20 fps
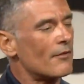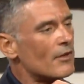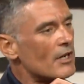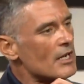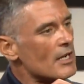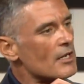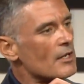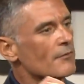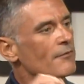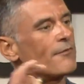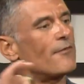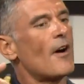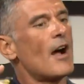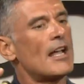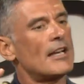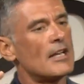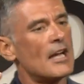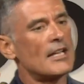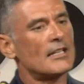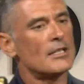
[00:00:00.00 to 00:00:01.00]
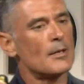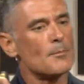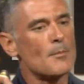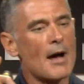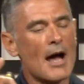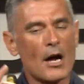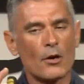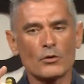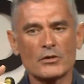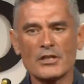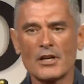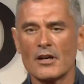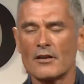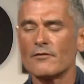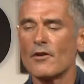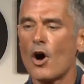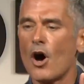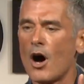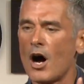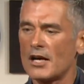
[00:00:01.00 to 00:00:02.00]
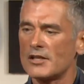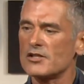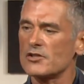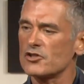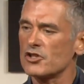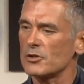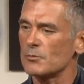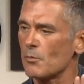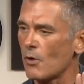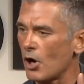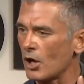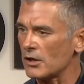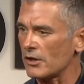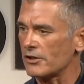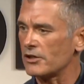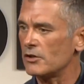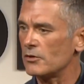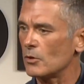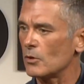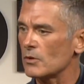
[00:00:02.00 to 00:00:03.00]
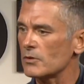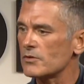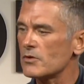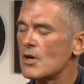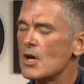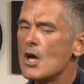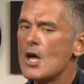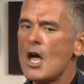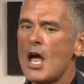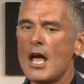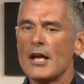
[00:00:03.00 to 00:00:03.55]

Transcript: of a finite amount of oxygen molecules.